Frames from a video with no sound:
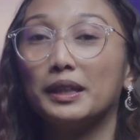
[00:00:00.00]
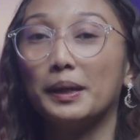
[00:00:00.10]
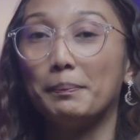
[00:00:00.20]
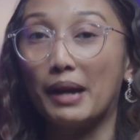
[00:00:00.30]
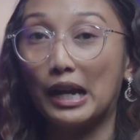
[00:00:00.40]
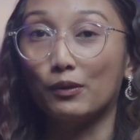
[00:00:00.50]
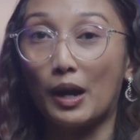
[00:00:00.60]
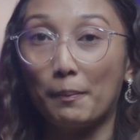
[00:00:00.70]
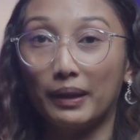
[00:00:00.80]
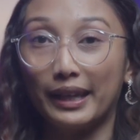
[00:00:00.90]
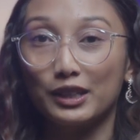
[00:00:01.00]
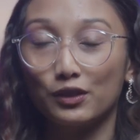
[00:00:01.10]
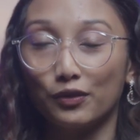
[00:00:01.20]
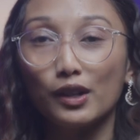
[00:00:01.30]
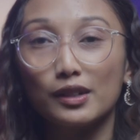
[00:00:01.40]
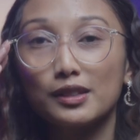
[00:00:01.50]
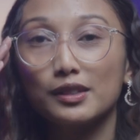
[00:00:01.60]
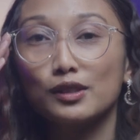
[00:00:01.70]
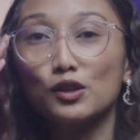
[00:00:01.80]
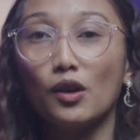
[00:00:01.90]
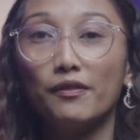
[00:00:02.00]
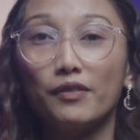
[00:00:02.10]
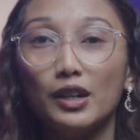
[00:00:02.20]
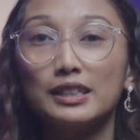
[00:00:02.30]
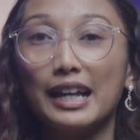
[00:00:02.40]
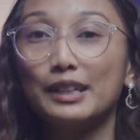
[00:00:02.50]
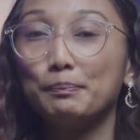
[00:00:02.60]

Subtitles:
the background plates first. So at first I